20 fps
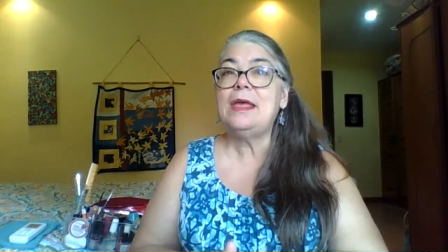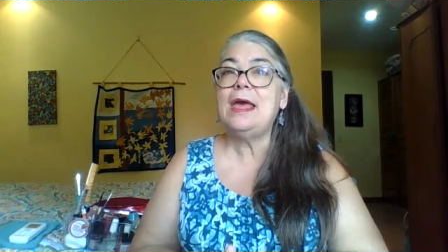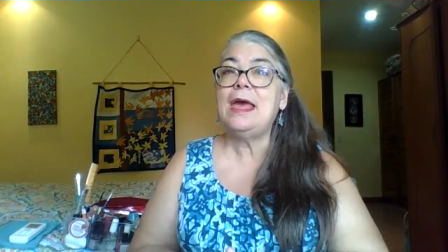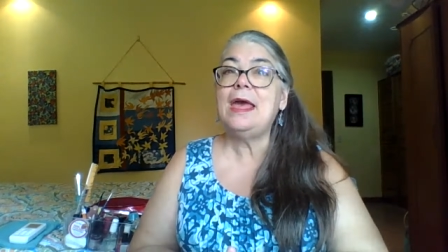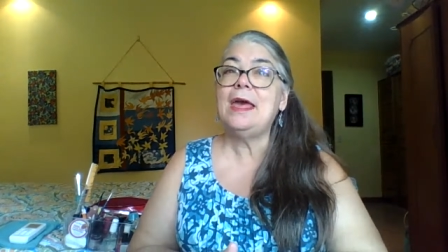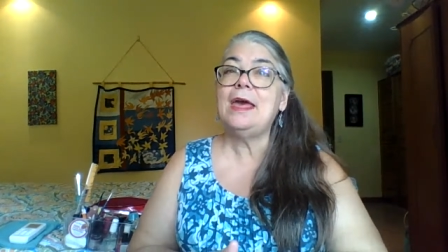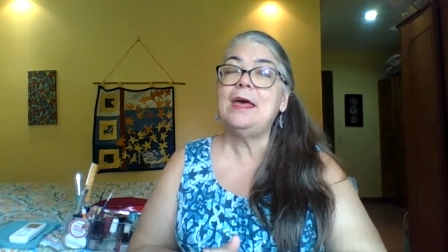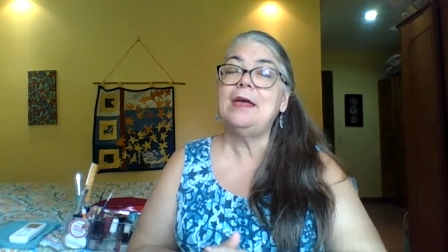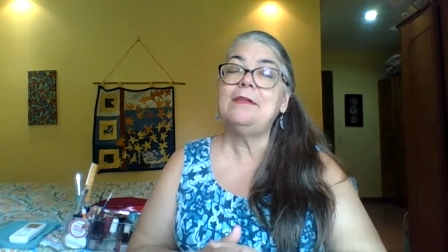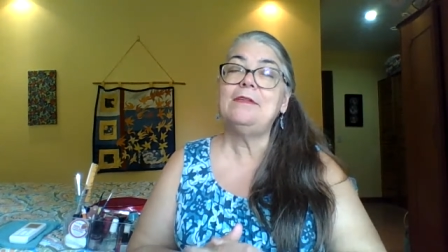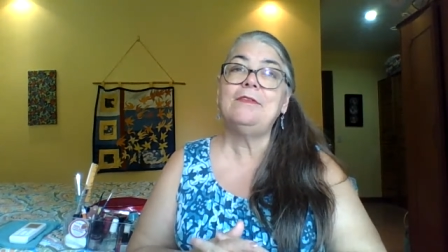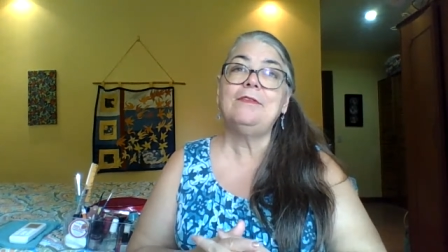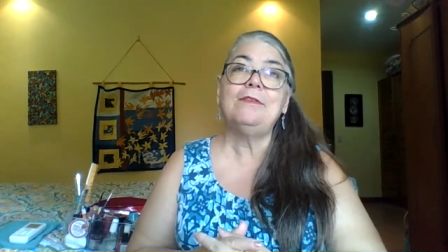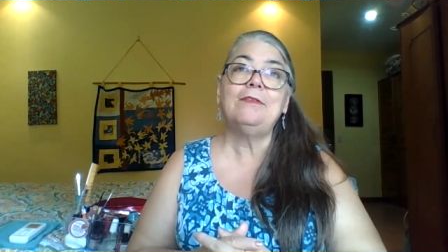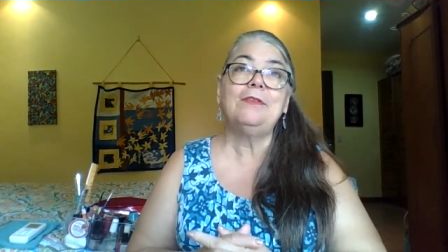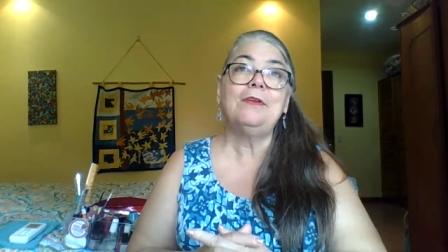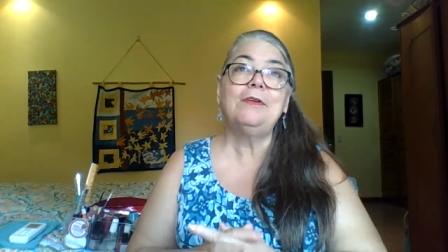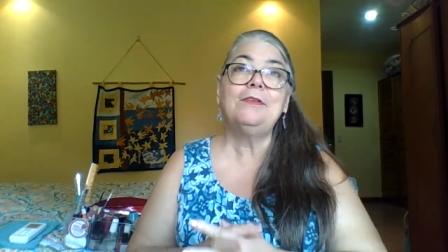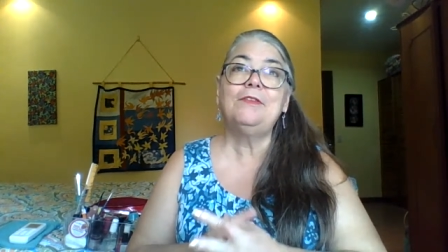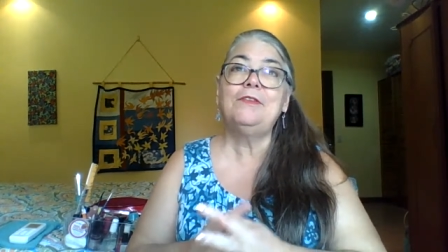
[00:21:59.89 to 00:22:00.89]

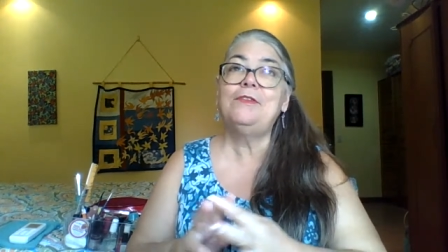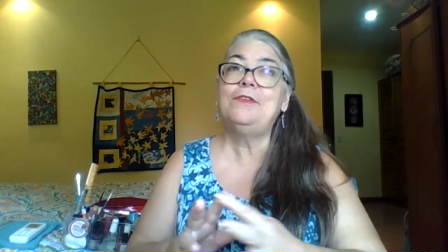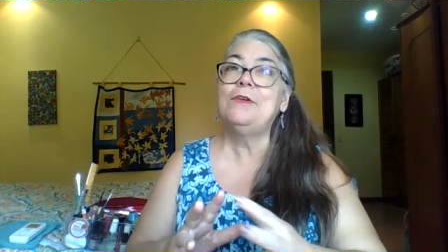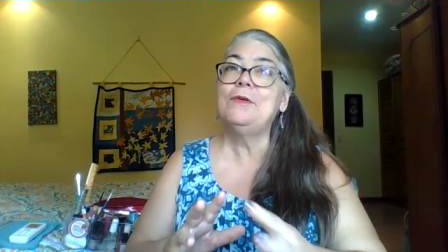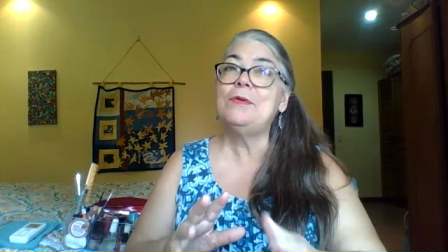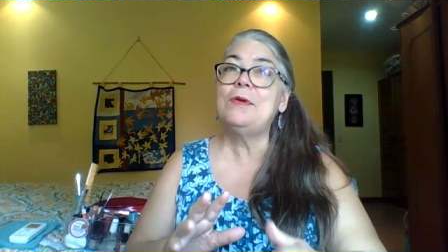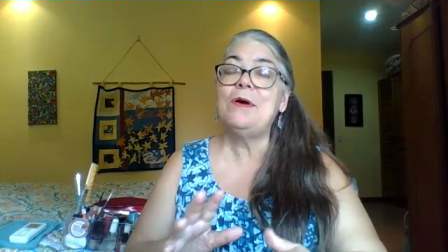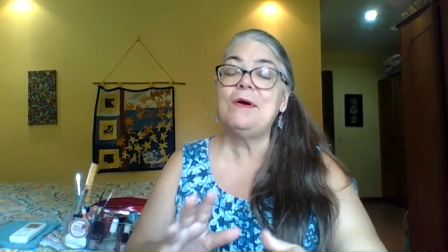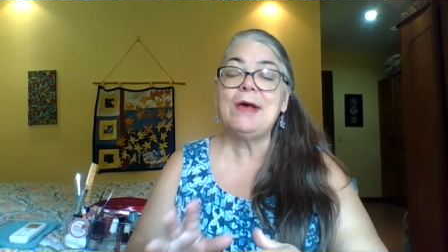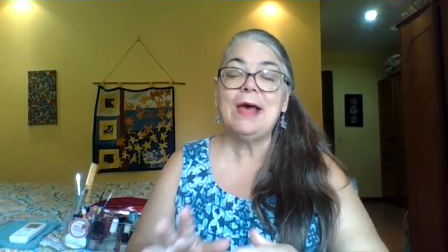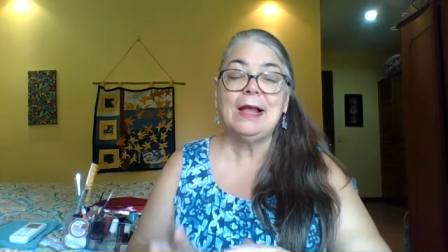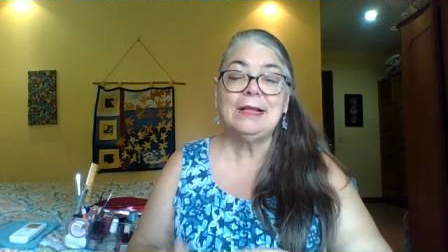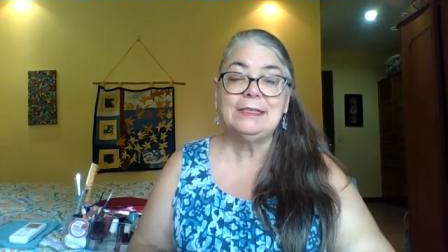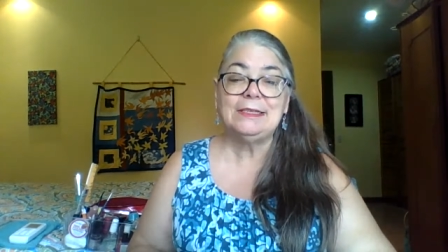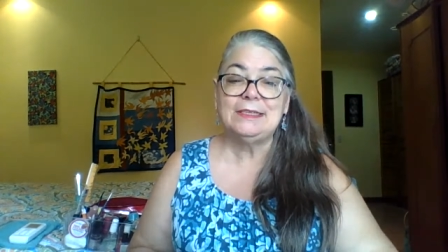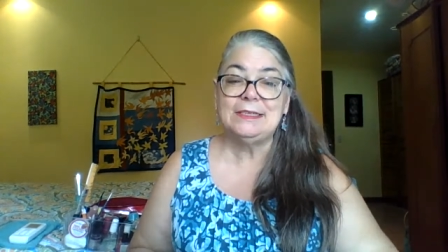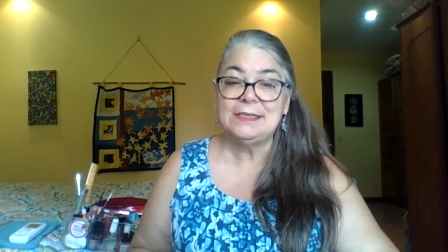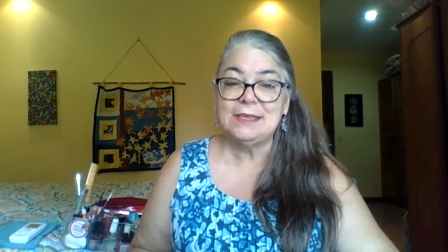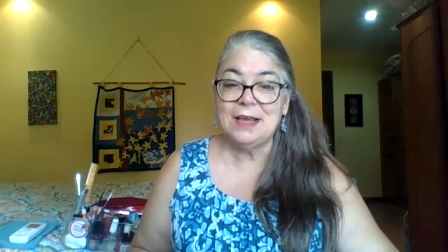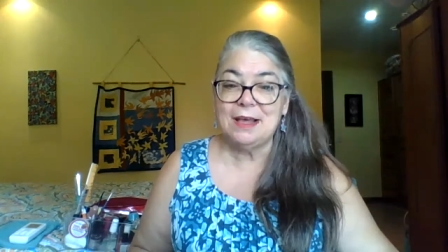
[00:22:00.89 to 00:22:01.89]
and they're just doing all
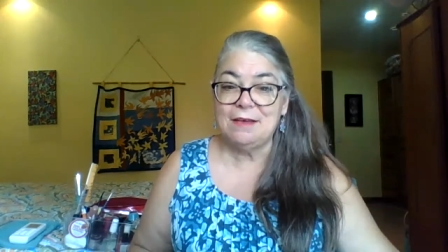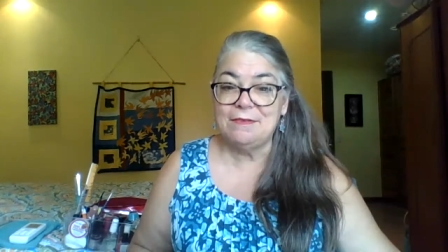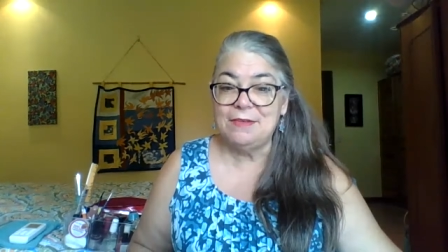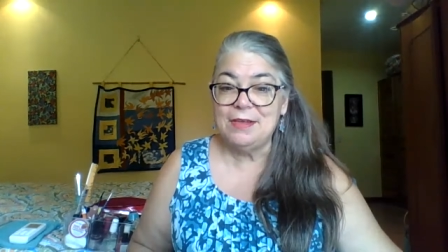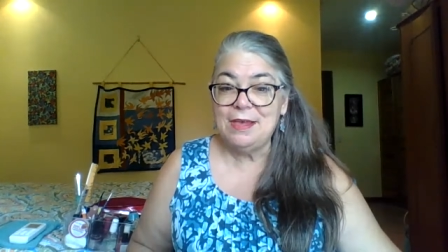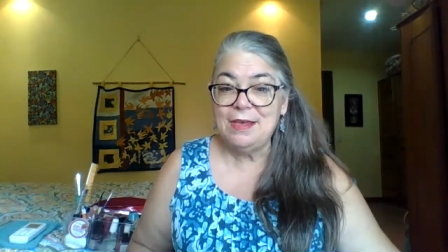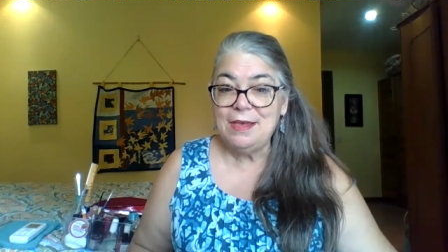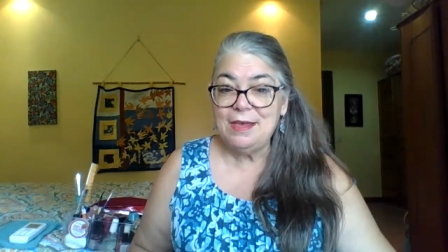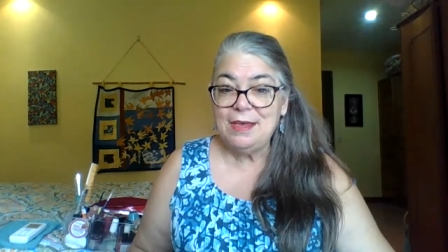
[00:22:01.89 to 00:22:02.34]
kinds of stuff